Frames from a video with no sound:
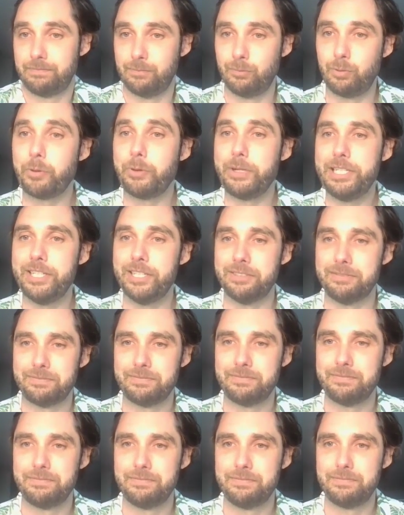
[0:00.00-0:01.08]
What do?
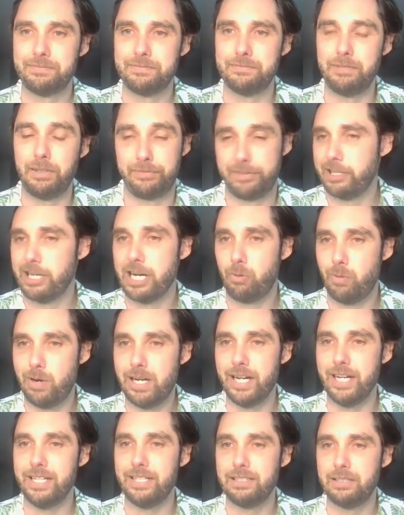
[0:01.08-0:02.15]
We figure out
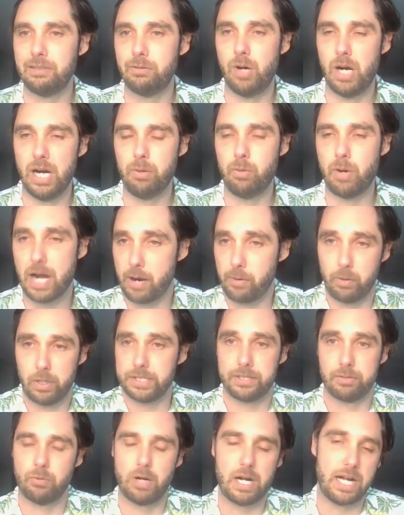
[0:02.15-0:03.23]
why.
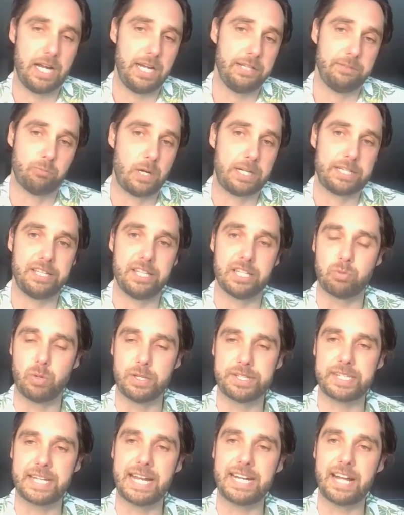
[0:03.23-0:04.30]
Why did this
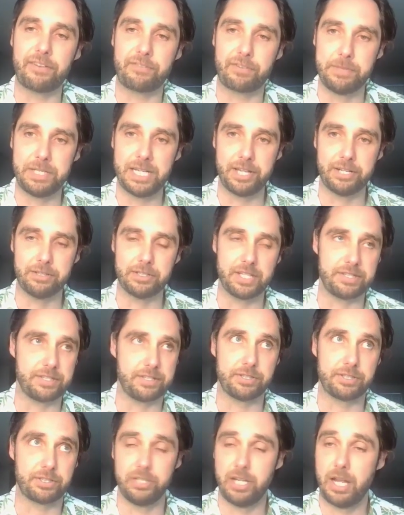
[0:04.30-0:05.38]
one stand out from the others? Is
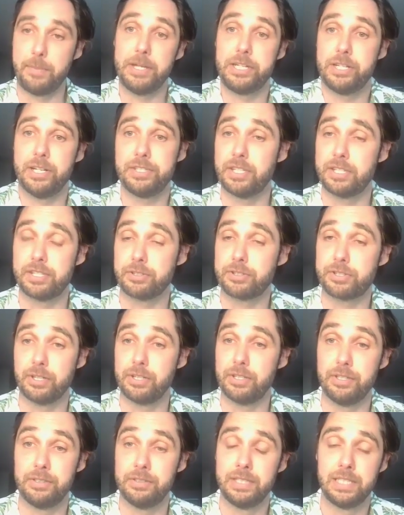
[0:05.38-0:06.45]
there certain images? Is there
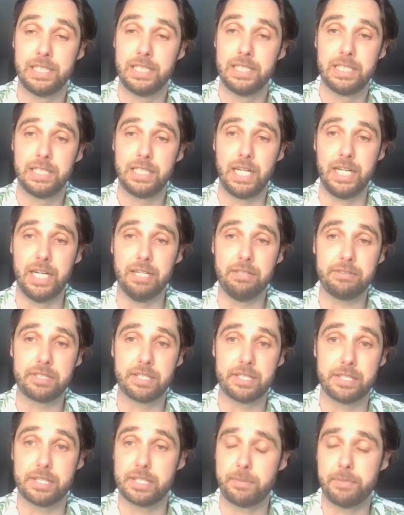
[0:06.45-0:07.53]
certain,
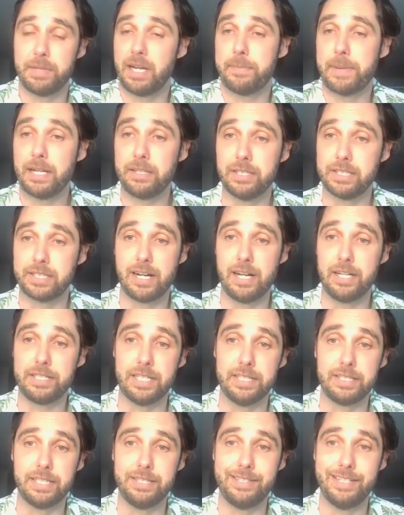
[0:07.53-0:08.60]
something about this
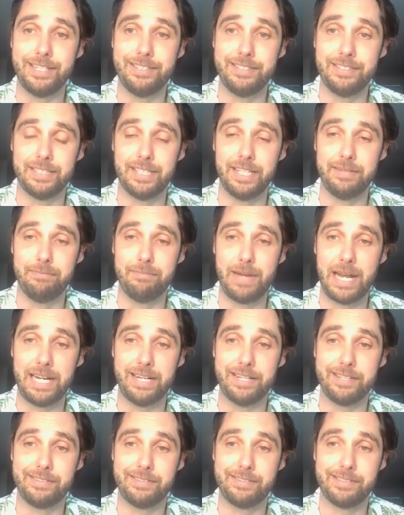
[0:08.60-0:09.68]
content that
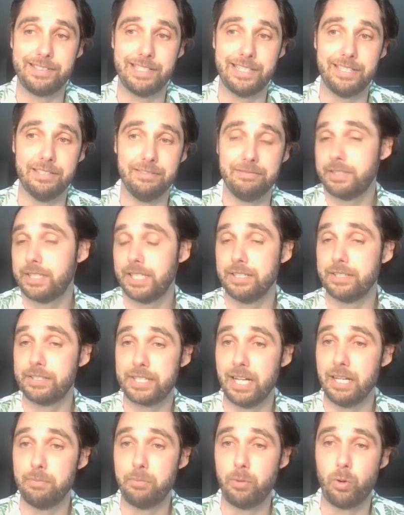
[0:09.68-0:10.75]
made it,
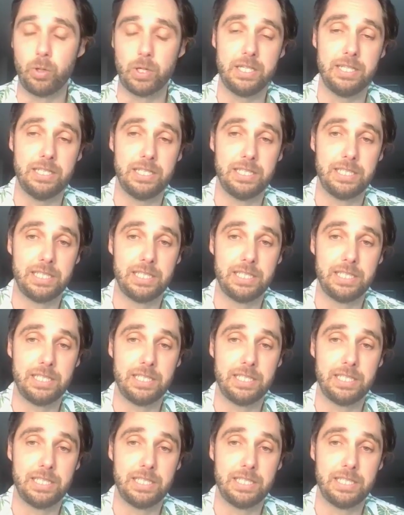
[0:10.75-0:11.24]
sell more